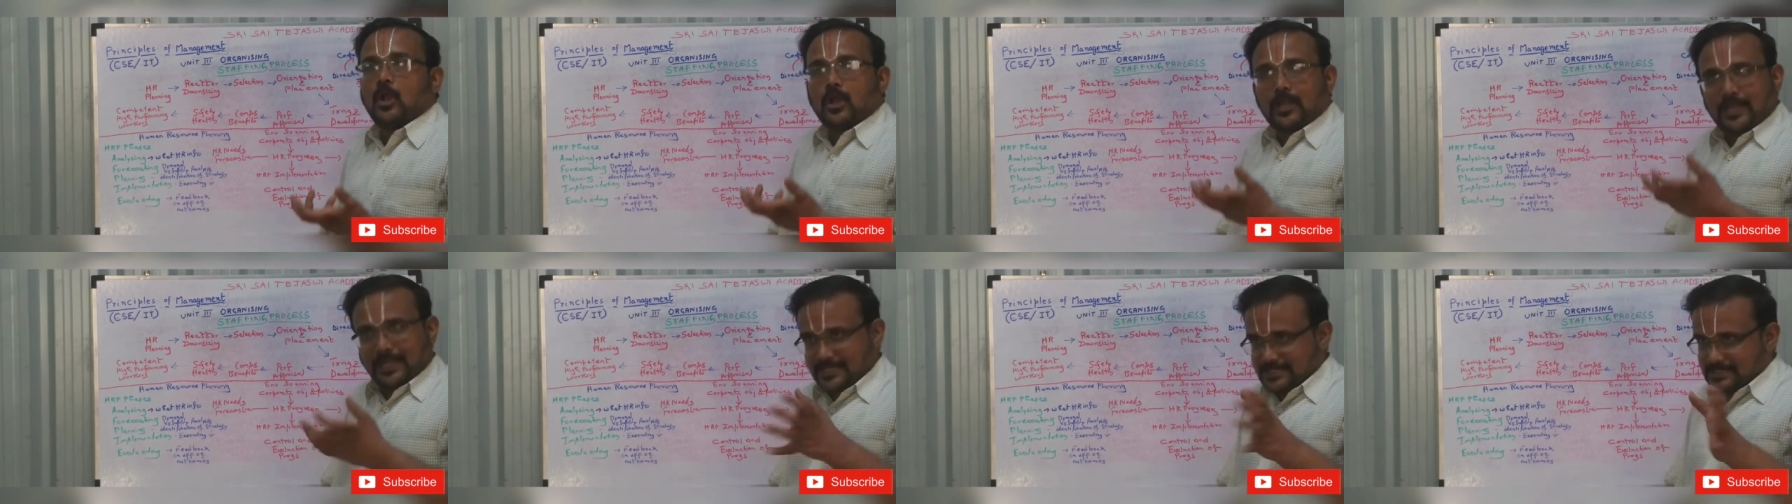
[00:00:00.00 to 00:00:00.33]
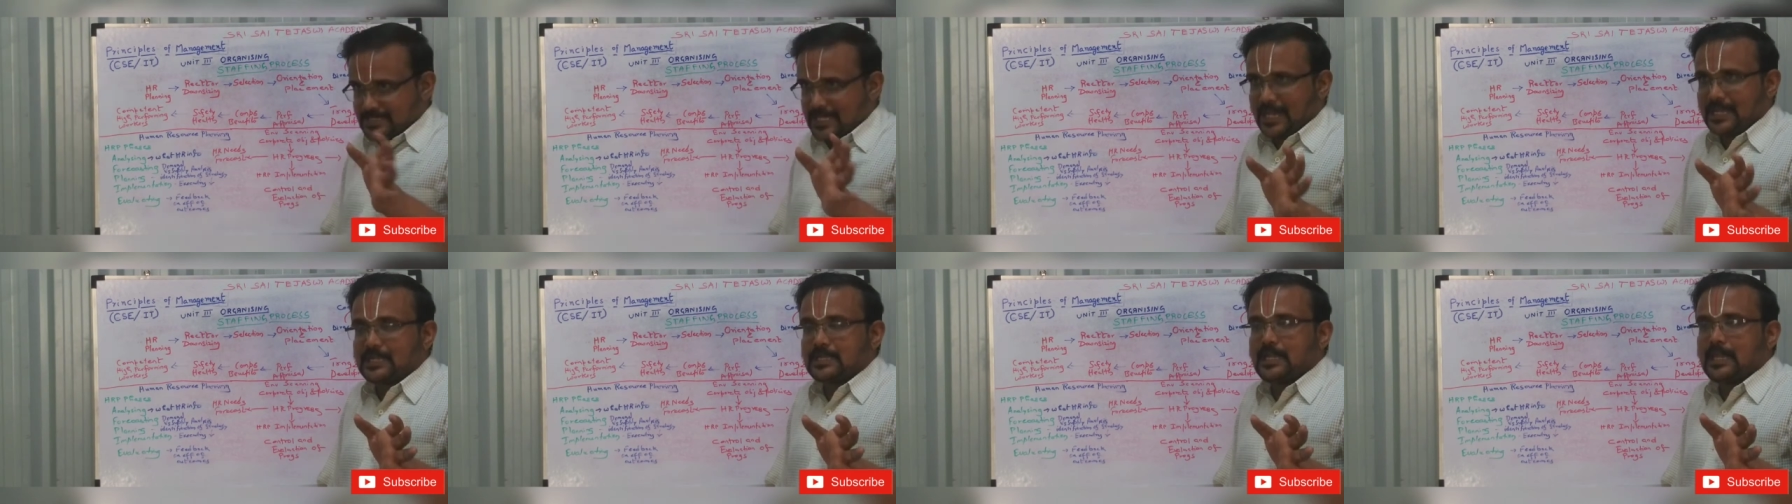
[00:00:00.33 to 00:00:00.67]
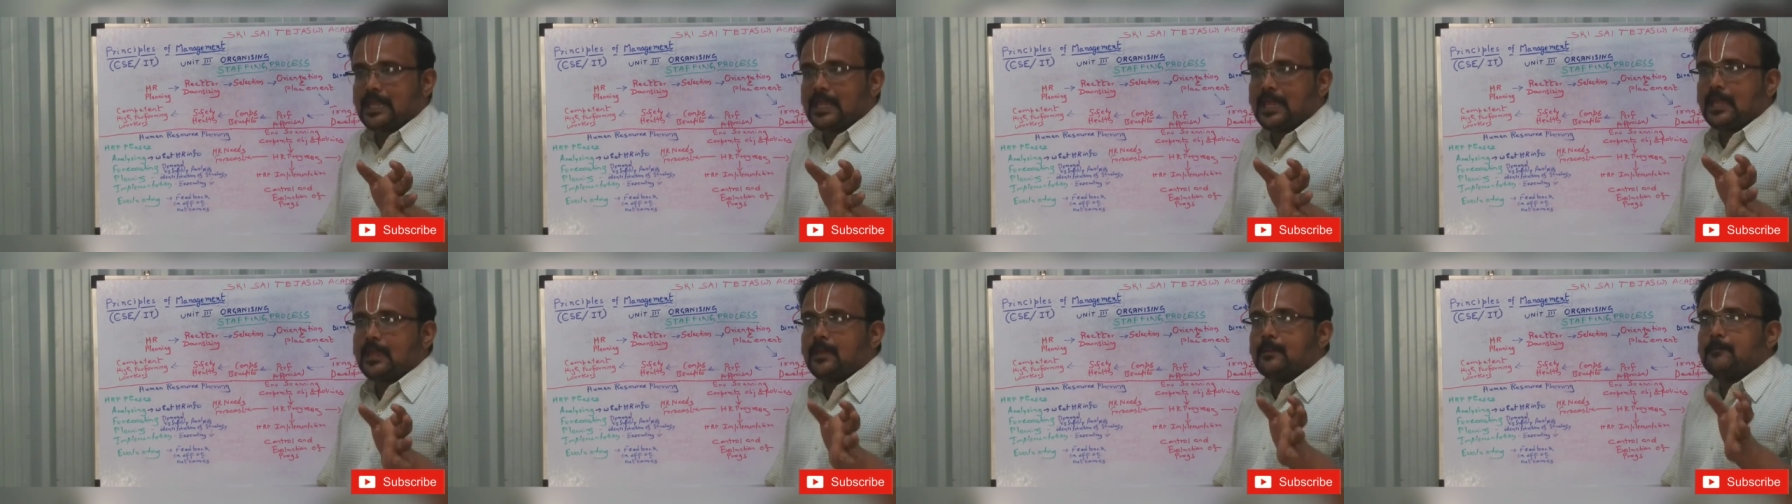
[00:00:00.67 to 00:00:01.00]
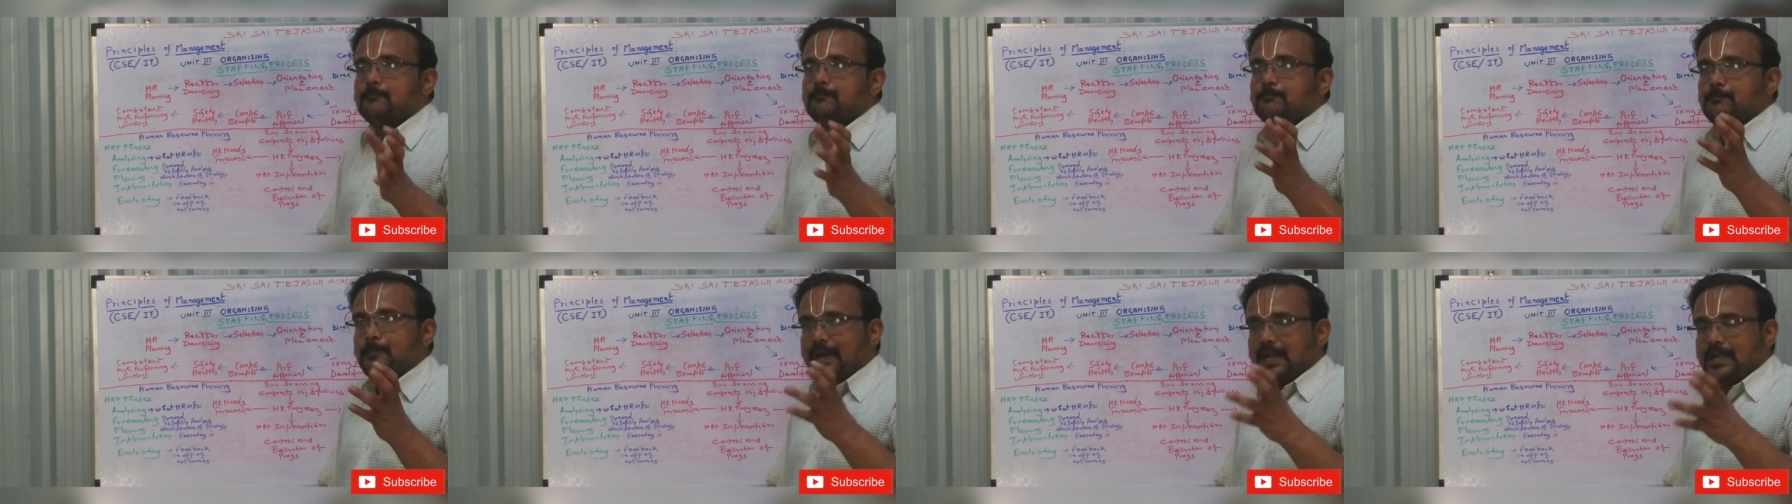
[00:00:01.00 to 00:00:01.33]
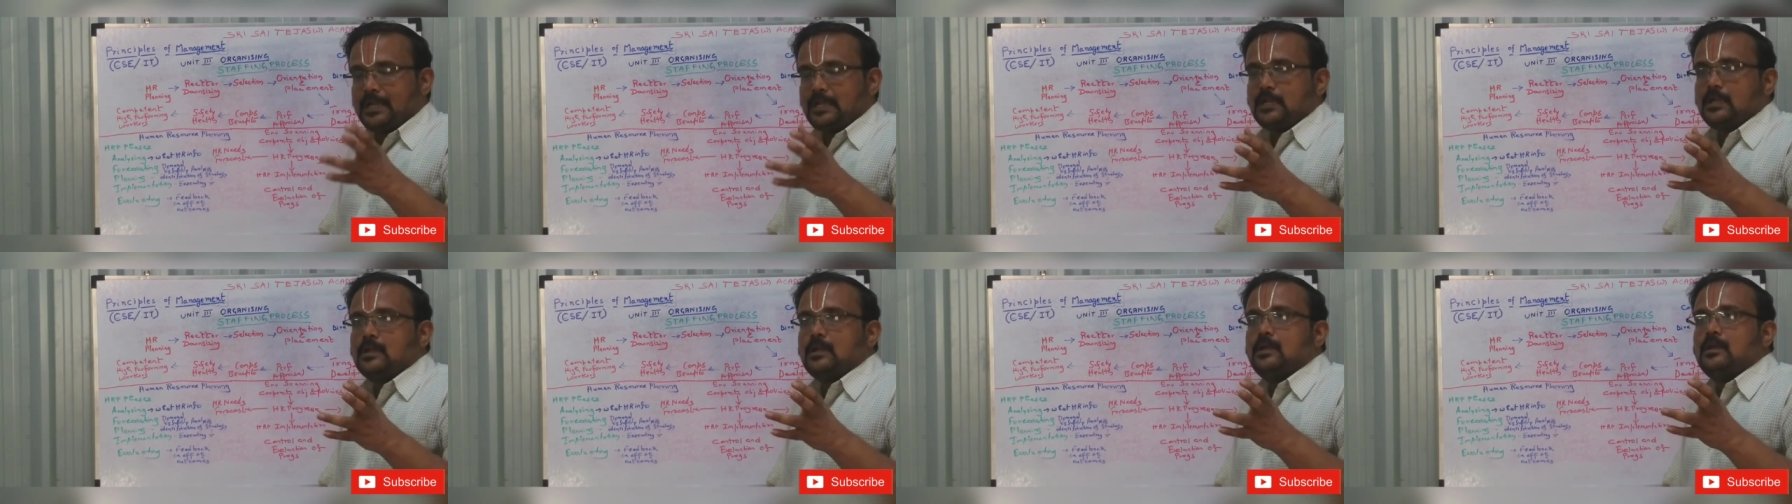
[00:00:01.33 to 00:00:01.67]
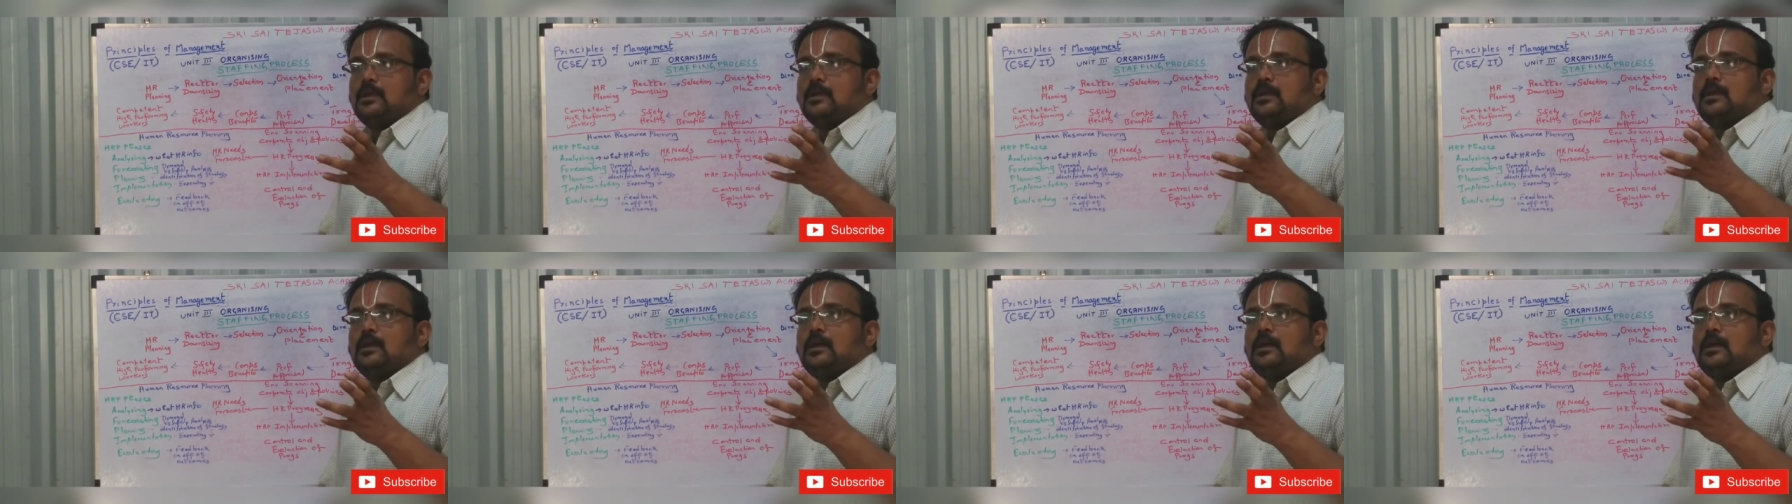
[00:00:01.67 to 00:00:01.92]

not exactly, but